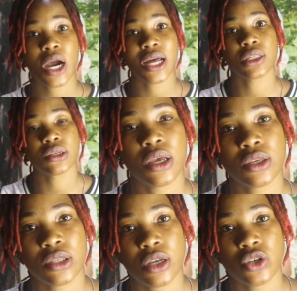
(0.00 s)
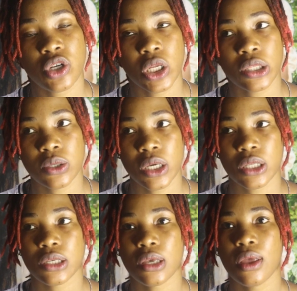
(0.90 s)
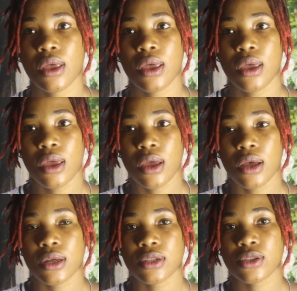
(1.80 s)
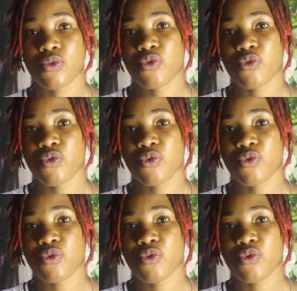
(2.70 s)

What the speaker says: add the extension to it, the